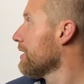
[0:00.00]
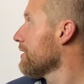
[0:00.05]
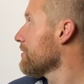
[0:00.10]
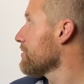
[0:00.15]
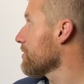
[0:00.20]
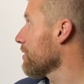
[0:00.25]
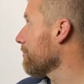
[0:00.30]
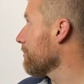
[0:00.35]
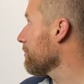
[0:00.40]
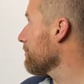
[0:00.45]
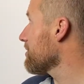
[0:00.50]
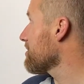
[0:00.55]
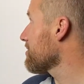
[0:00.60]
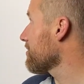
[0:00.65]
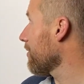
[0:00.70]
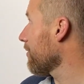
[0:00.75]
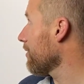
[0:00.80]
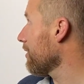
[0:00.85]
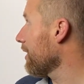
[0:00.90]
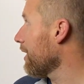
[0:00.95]
So I'm going to be
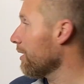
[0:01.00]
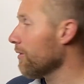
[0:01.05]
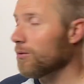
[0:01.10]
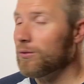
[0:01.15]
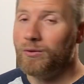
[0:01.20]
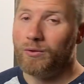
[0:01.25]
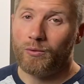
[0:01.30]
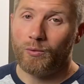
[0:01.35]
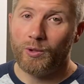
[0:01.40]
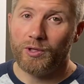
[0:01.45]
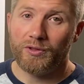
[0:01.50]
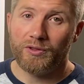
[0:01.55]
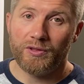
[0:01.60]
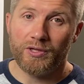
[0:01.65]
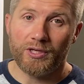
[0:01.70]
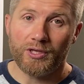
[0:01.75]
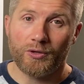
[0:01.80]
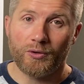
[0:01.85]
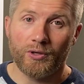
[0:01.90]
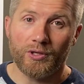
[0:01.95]
starting out with
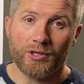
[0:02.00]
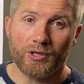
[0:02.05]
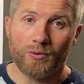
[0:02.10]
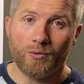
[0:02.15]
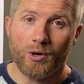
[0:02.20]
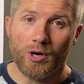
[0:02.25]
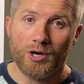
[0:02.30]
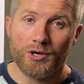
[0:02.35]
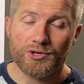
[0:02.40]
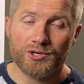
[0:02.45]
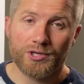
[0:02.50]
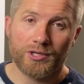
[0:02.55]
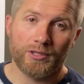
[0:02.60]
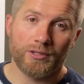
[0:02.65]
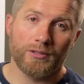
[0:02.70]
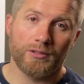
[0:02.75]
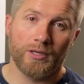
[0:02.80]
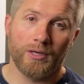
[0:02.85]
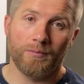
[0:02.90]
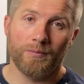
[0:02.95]
the acrylic wash.
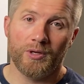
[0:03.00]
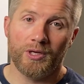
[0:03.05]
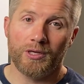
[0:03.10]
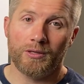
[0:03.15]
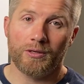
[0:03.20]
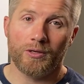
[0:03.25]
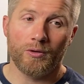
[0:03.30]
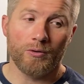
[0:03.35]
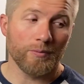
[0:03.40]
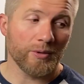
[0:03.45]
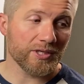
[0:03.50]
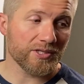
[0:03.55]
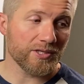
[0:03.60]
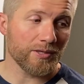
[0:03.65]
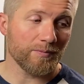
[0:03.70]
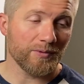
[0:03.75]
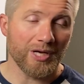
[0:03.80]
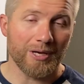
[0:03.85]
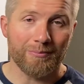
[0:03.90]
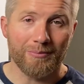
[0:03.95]
I'm going to go mix
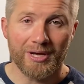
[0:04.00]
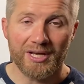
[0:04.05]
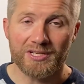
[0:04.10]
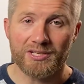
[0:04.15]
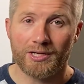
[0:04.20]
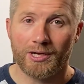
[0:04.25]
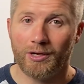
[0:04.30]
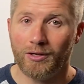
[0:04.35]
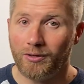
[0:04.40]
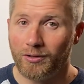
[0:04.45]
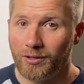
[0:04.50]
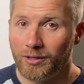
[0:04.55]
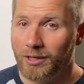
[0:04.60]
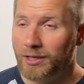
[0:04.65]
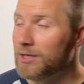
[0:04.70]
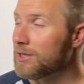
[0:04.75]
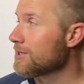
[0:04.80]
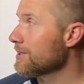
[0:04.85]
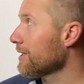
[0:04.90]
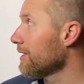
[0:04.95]
up that base color.
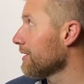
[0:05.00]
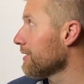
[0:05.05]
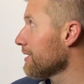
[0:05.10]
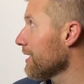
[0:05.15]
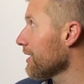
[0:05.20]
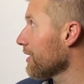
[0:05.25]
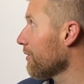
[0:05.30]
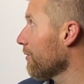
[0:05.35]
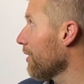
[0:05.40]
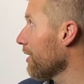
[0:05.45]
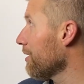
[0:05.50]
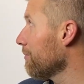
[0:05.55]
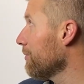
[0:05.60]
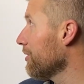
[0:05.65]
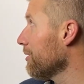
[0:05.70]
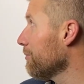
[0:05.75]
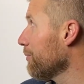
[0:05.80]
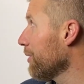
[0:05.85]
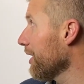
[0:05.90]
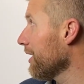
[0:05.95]
It's going to take quite a
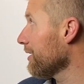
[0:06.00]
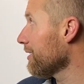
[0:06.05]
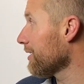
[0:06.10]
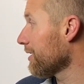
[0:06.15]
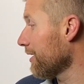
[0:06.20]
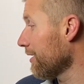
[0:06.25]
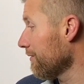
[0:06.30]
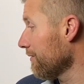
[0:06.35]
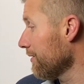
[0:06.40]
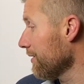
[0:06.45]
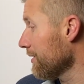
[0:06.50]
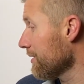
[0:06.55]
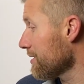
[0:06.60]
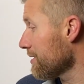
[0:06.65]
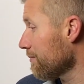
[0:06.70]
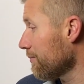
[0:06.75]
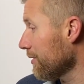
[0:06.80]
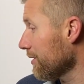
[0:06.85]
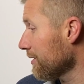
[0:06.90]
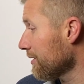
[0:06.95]
bit of paint to cover
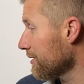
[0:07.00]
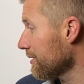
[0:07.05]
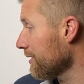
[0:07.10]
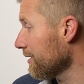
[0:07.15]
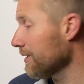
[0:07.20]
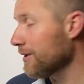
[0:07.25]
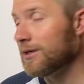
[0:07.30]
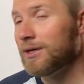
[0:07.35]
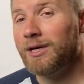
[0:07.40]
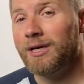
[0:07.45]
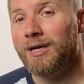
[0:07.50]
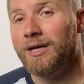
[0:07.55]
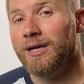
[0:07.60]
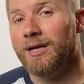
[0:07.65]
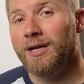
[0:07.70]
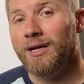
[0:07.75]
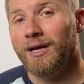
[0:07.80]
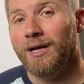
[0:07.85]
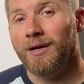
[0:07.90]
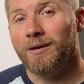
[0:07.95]
this, but
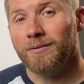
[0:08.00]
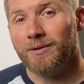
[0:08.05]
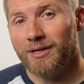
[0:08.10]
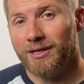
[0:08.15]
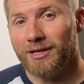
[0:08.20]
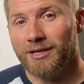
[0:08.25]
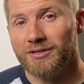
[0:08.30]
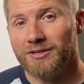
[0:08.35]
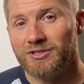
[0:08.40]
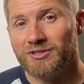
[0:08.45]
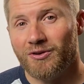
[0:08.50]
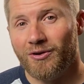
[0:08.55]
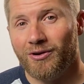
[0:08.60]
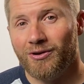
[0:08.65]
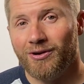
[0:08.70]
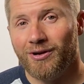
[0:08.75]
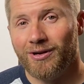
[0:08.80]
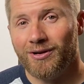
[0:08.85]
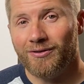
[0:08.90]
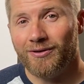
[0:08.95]
I'm going to get
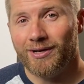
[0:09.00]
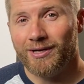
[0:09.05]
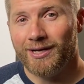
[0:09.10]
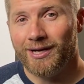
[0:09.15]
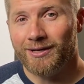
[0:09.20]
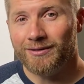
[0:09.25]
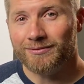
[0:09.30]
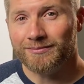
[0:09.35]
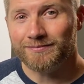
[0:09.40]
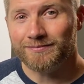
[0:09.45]
started on it right now.